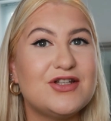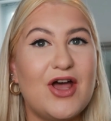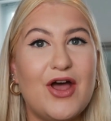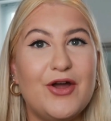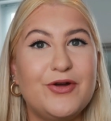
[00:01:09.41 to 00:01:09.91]

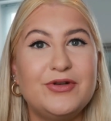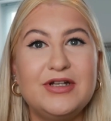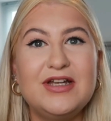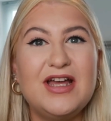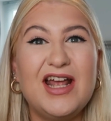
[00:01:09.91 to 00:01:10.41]
So
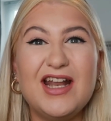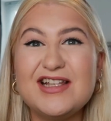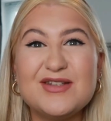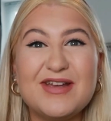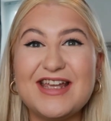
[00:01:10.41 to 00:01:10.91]

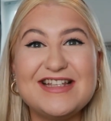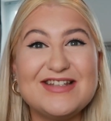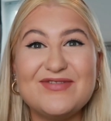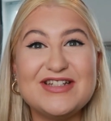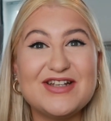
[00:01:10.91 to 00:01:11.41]
nice, quick,
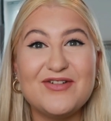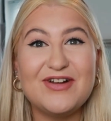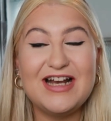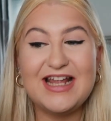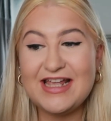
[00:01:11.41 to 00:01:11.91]
easy video
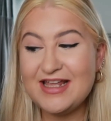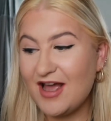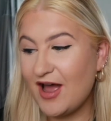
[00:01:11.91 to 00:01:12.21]
really.